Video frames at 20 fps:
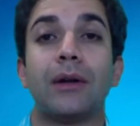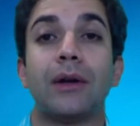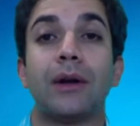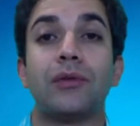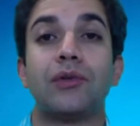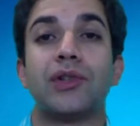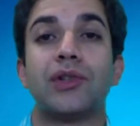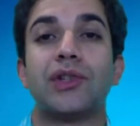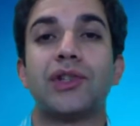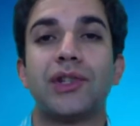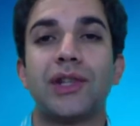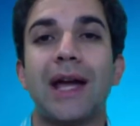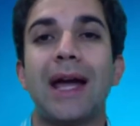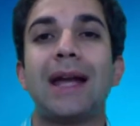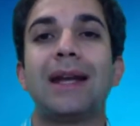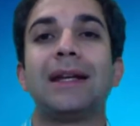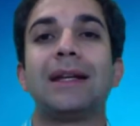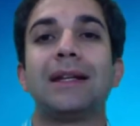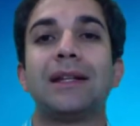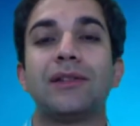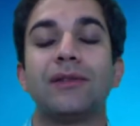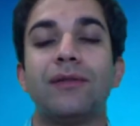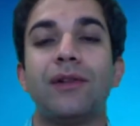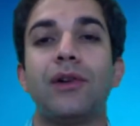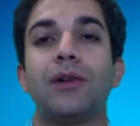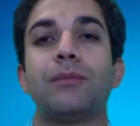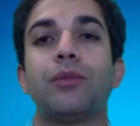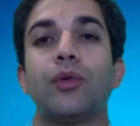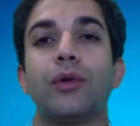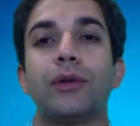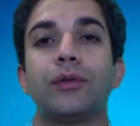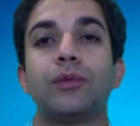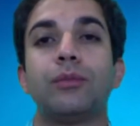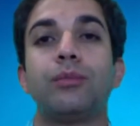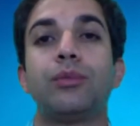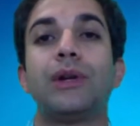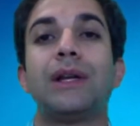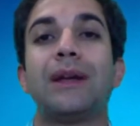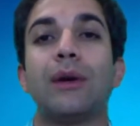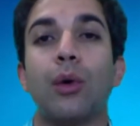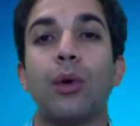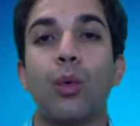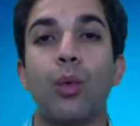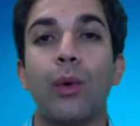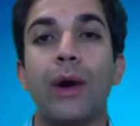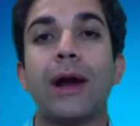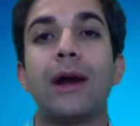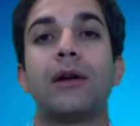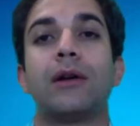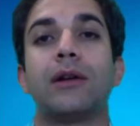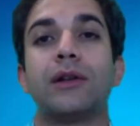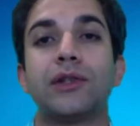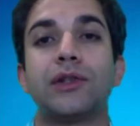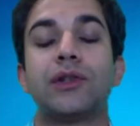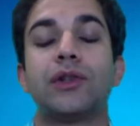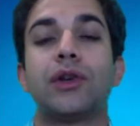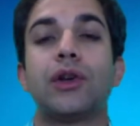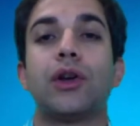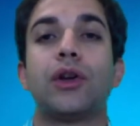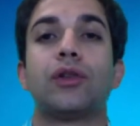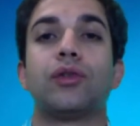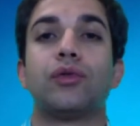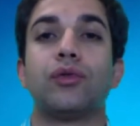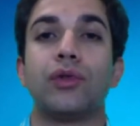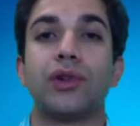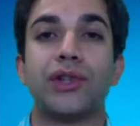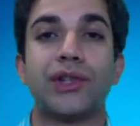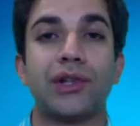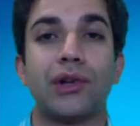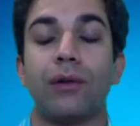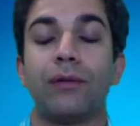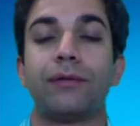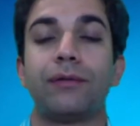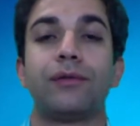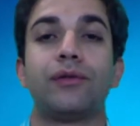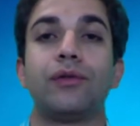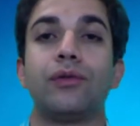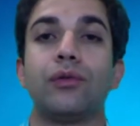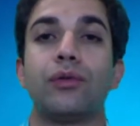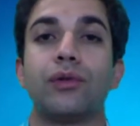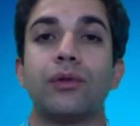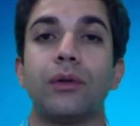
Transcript: understanding, it's very important to bring awareness to yourself, to